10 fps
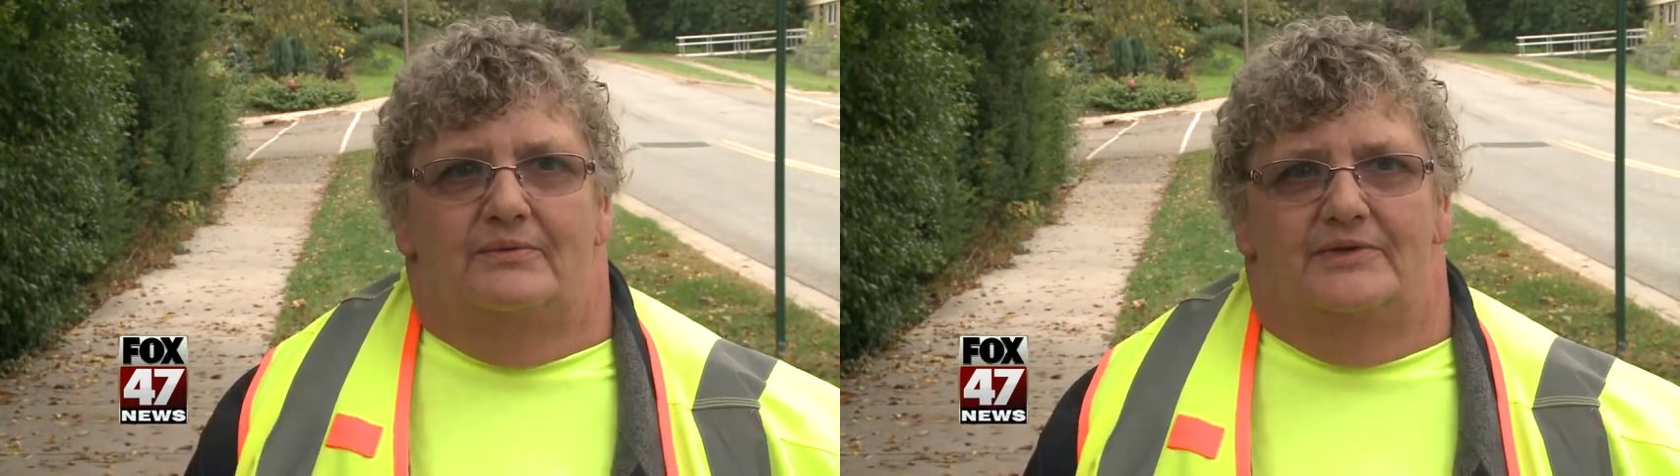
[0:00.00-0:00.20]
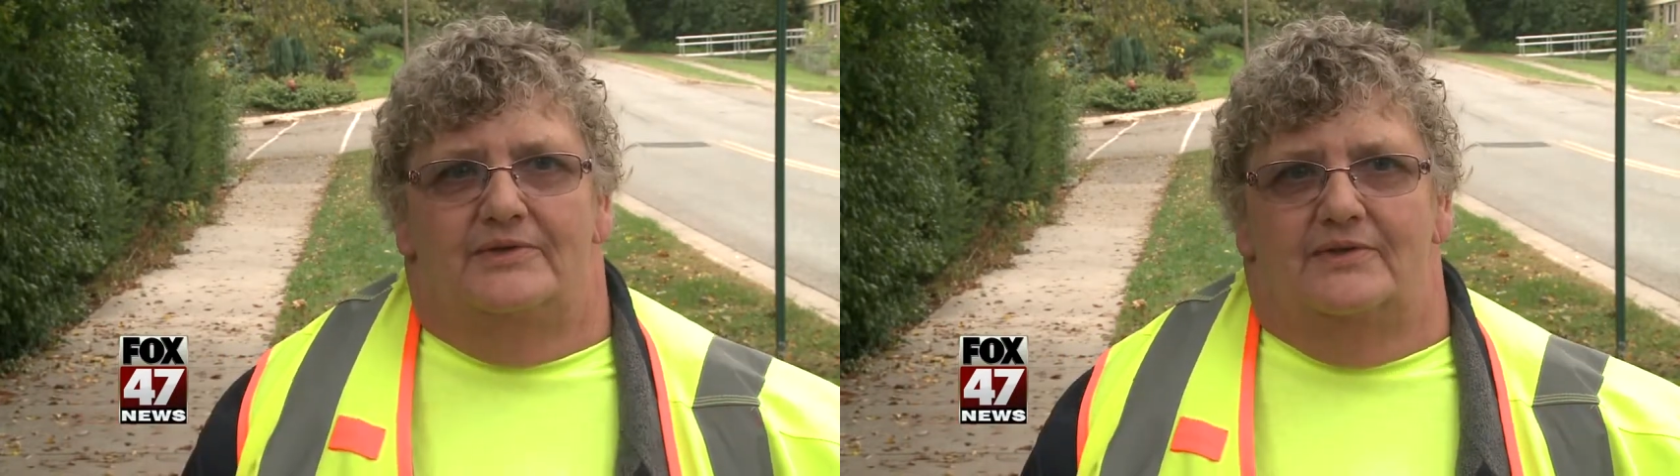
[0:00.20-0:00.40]

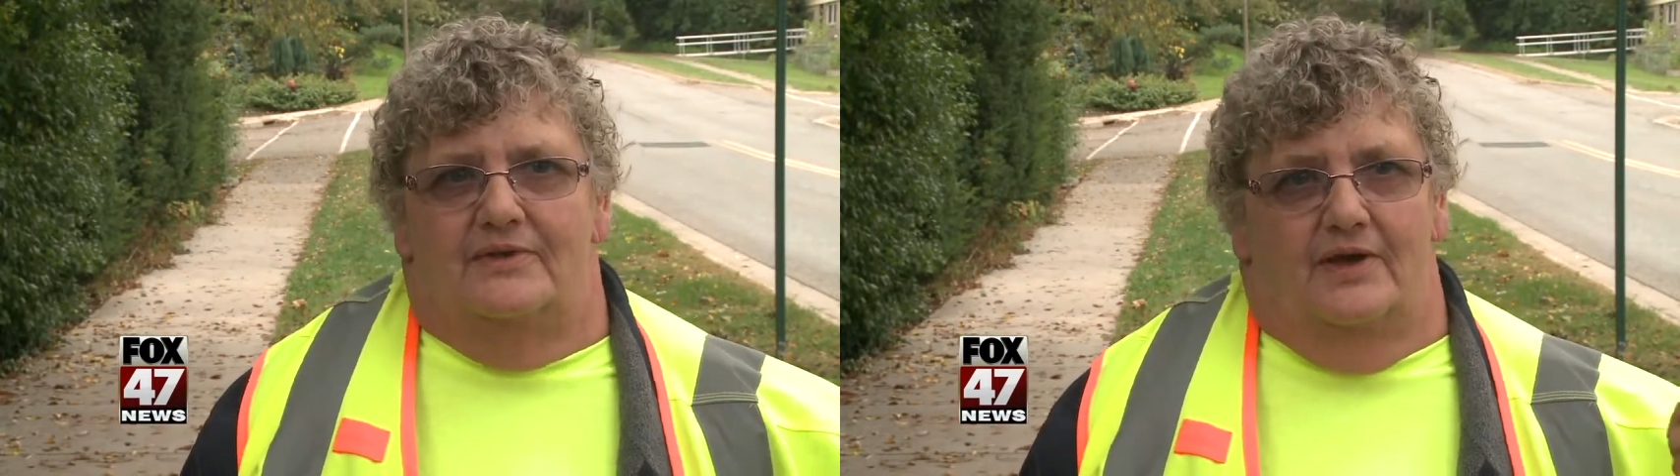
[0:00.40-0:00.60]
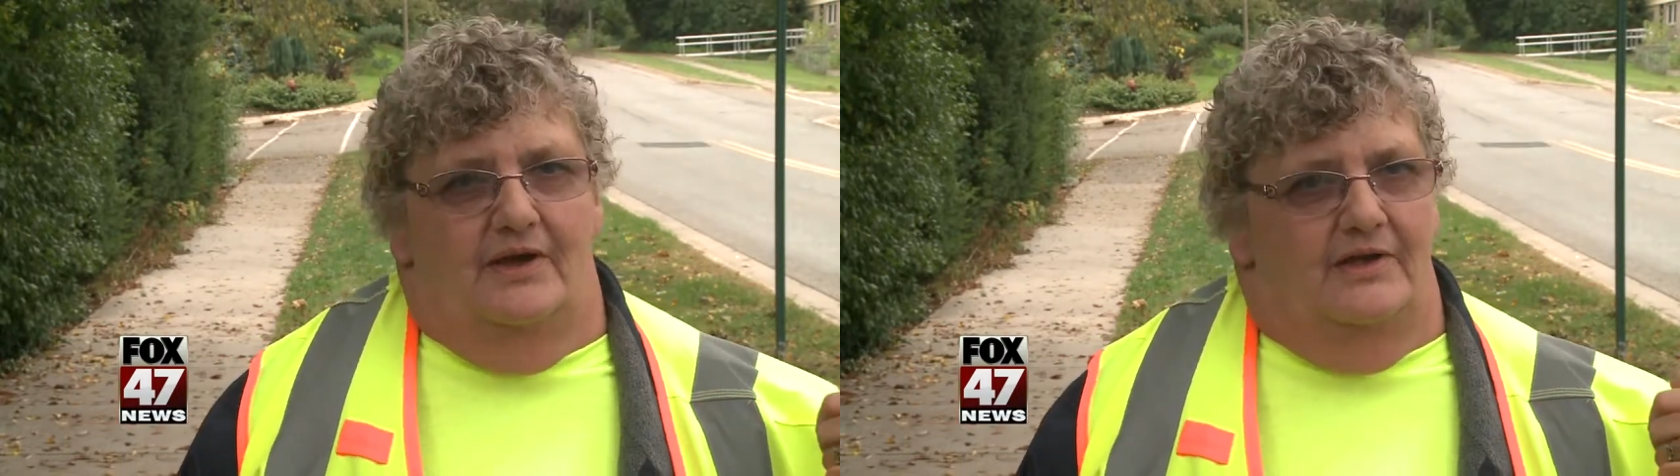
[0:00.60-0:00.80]
was
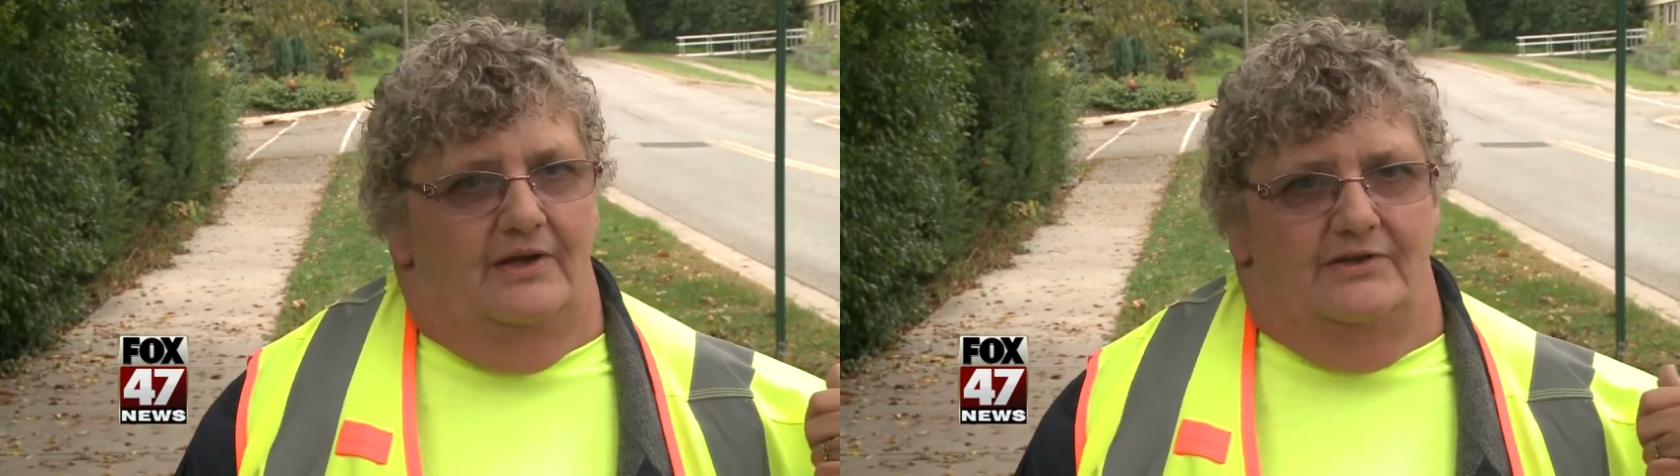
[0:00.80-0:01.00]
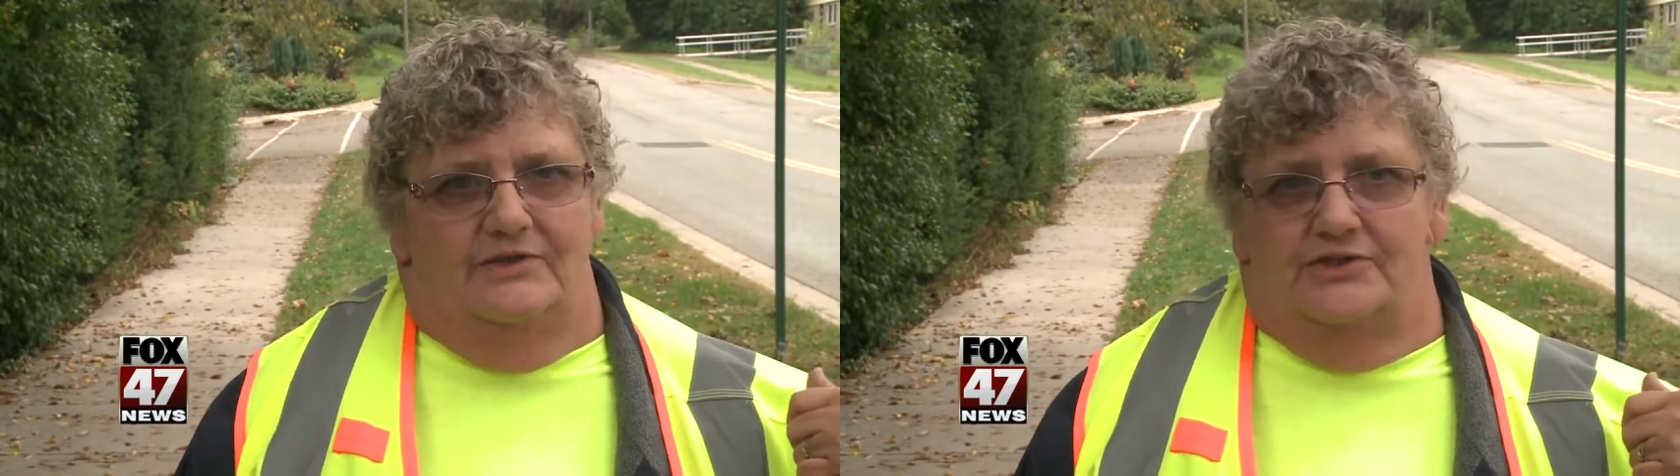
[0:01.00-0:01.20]

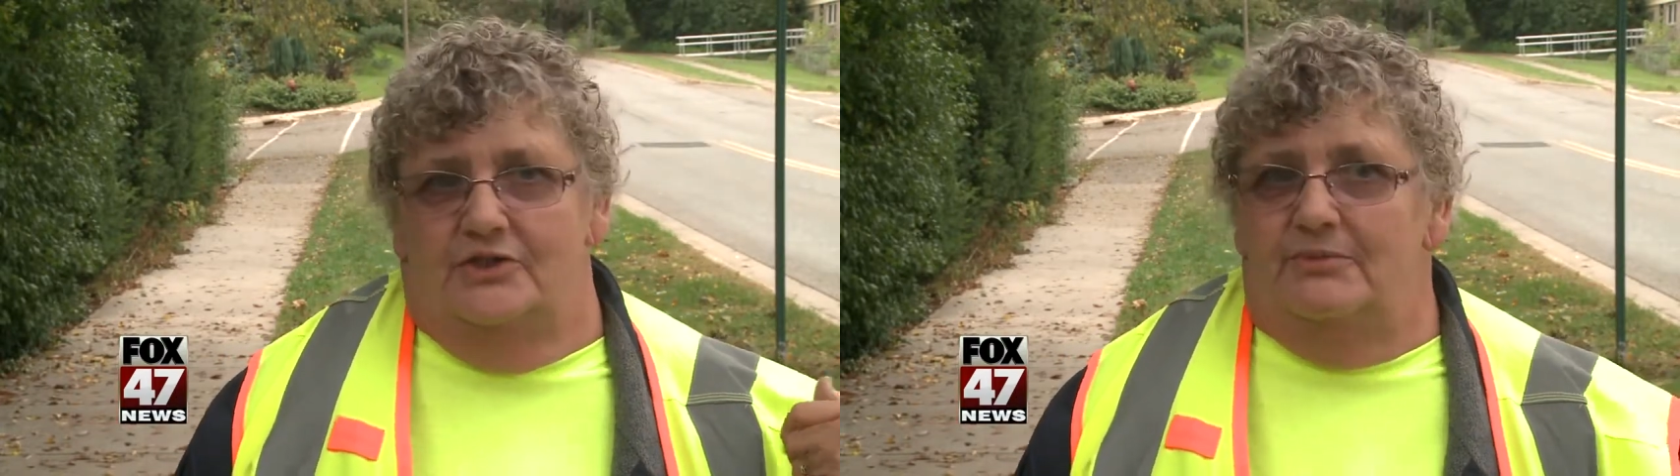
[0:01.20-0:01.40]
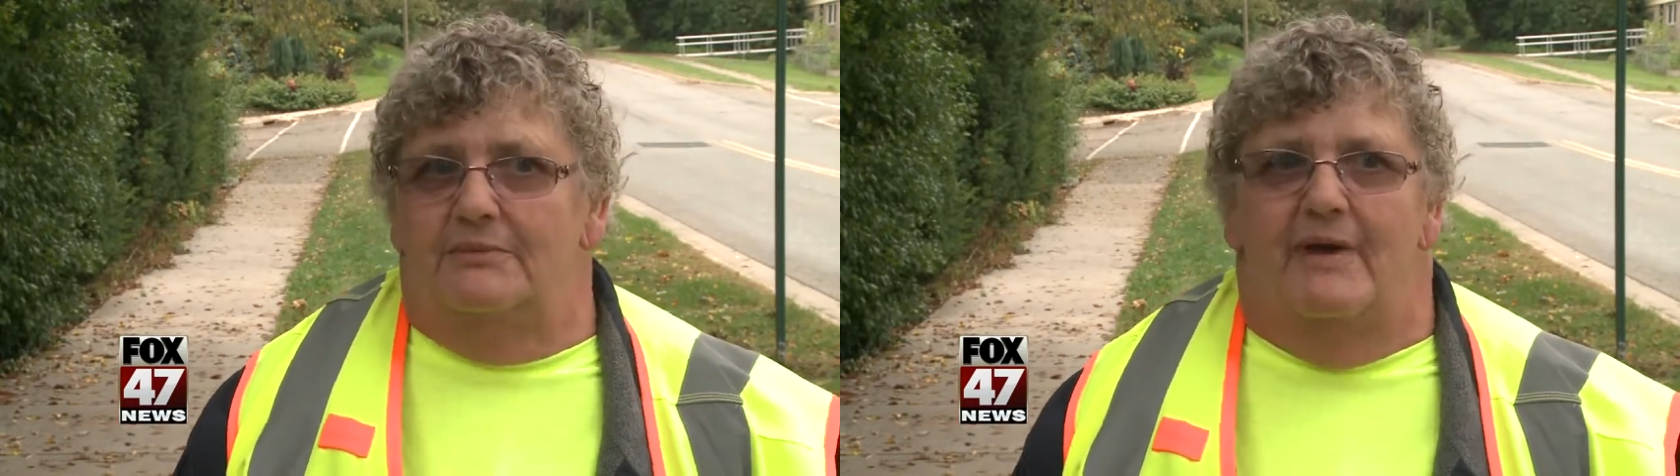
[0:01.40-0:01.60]

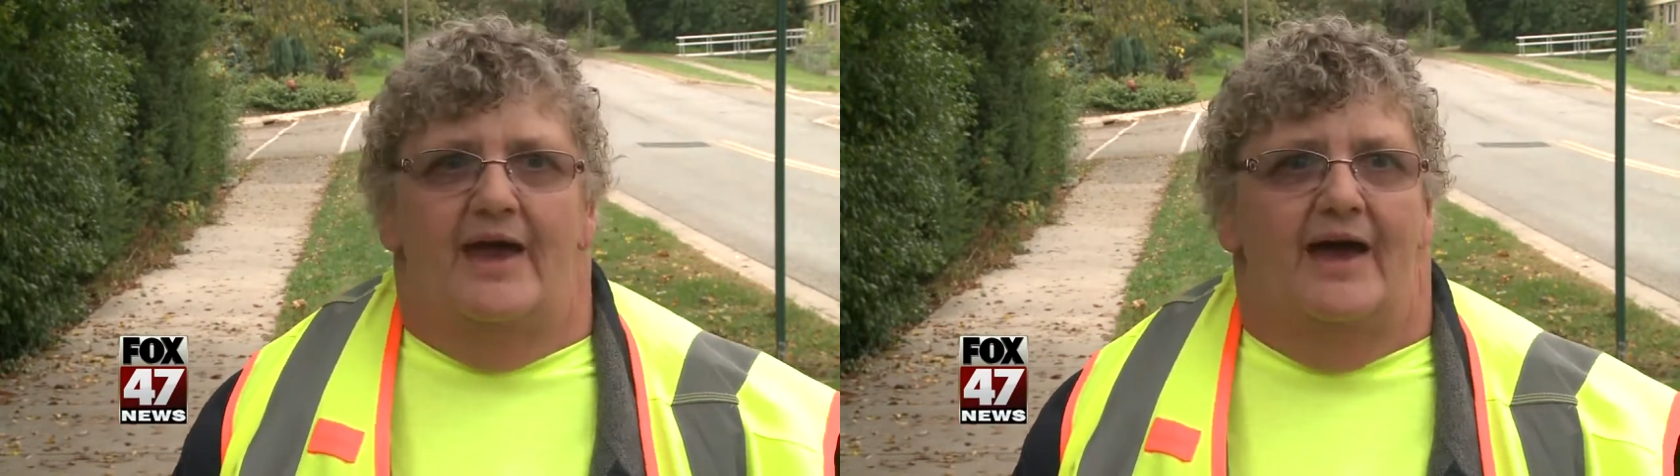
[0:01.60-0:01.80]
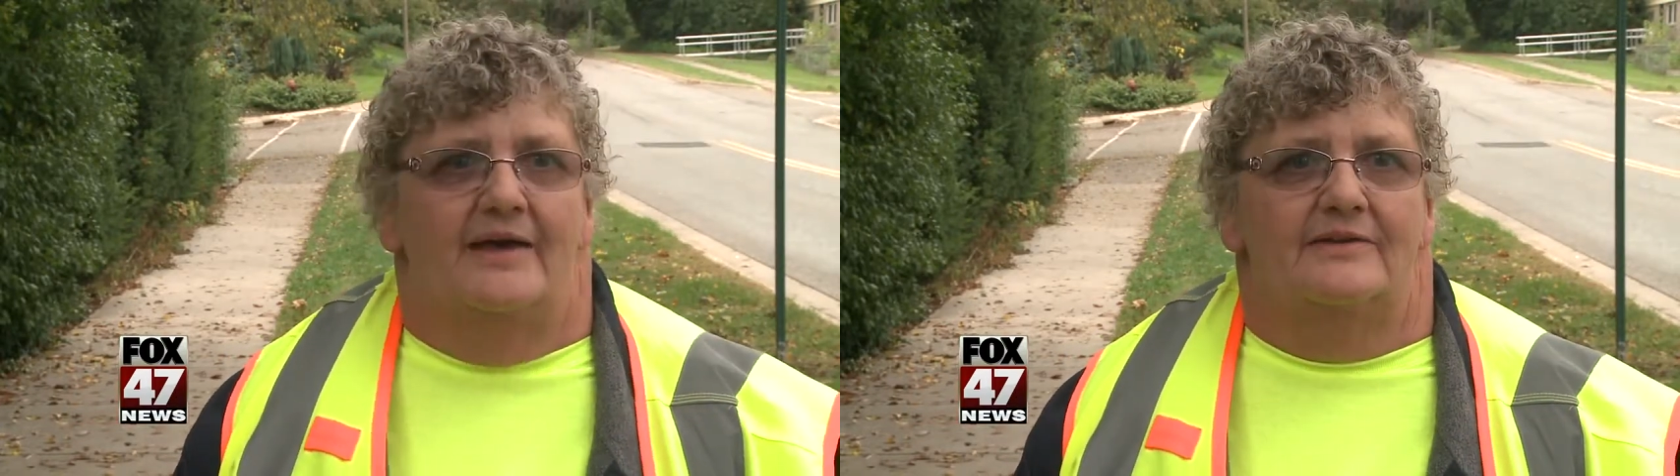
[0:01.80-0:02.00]
zooming
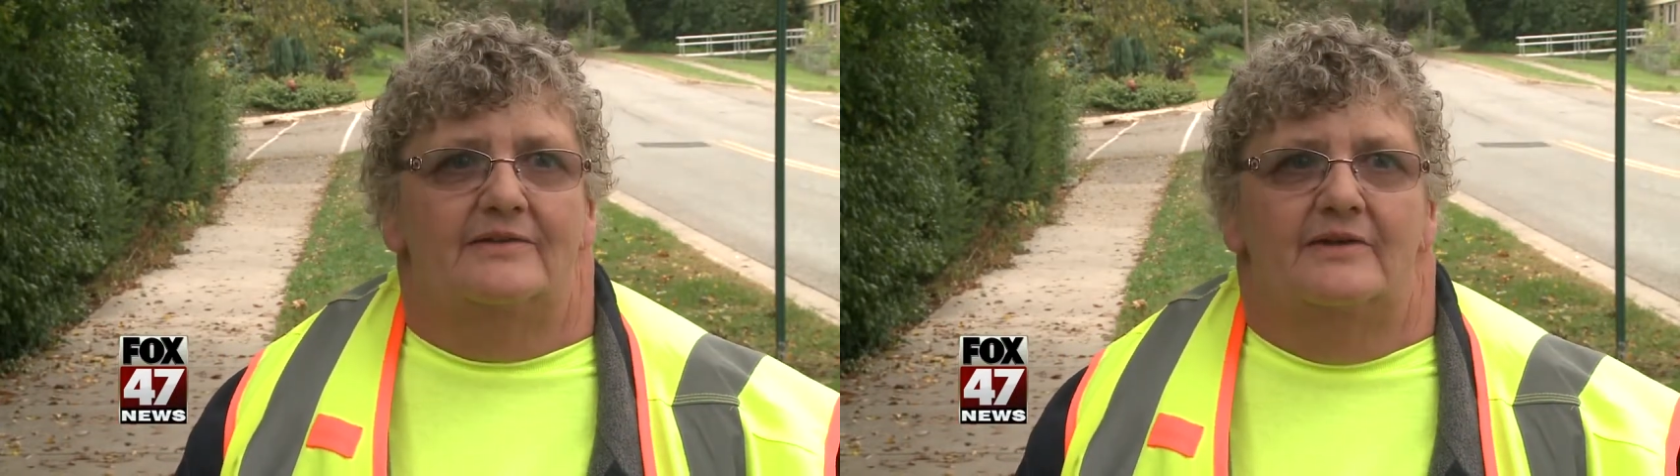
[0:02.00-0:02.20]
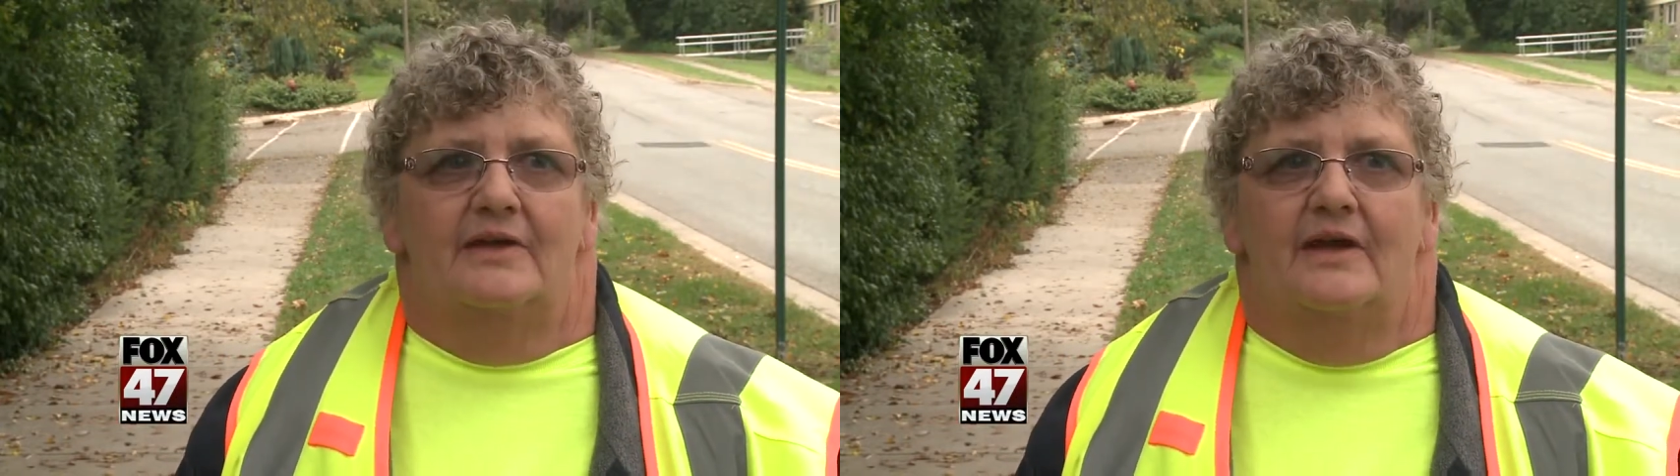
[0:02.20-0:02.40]
past,